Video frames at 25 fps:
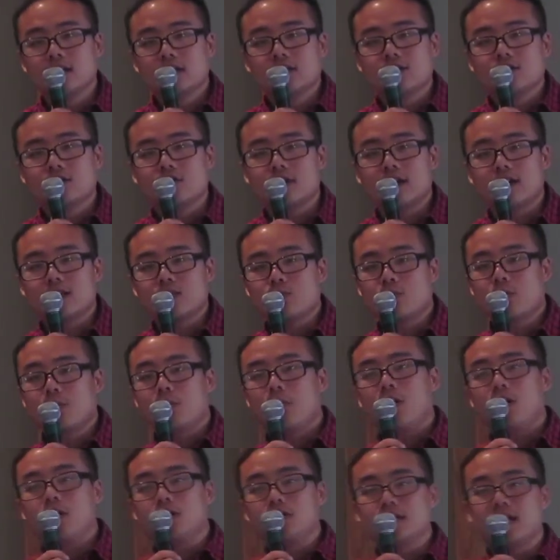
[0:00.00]
So that's what
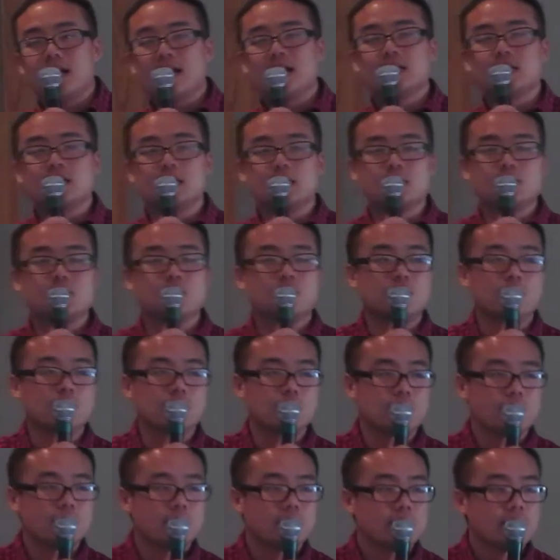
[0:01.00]
Paul's asking us to
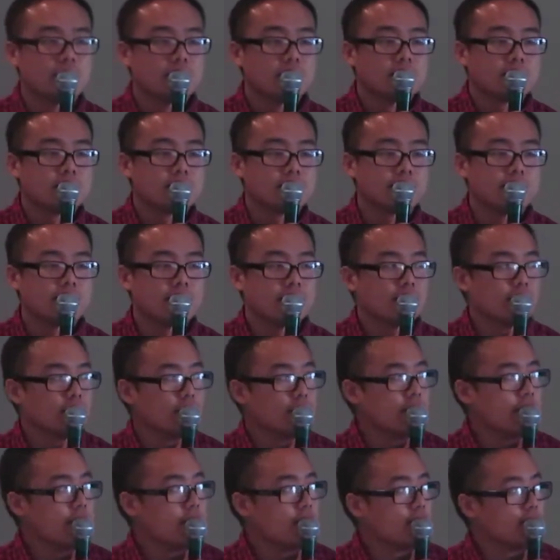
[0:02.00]
do, so that
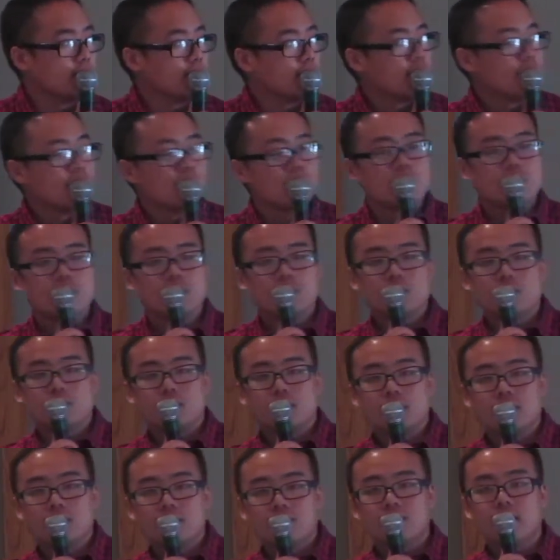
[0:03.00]
we don't we don't
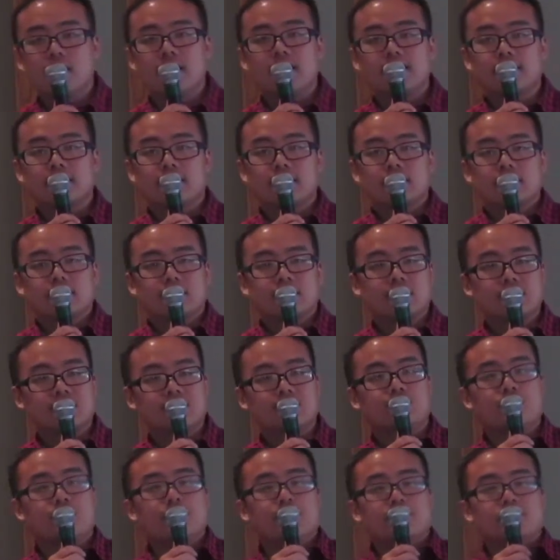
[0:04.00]
live like this
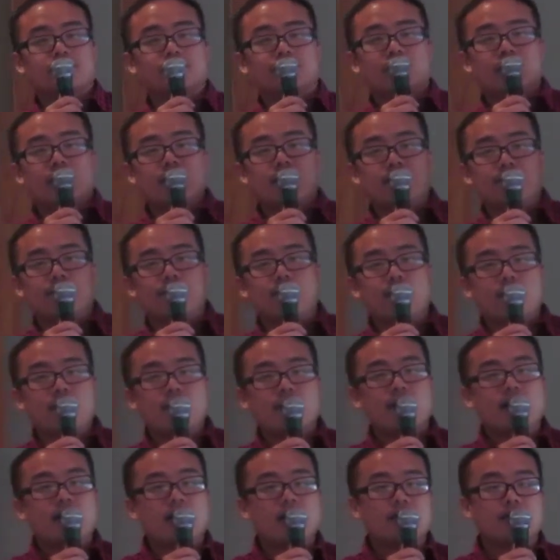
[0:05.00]
dream is very
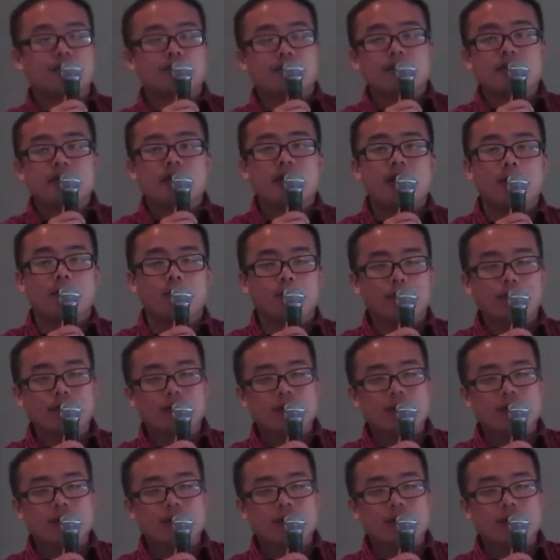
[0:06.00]
far off and we'll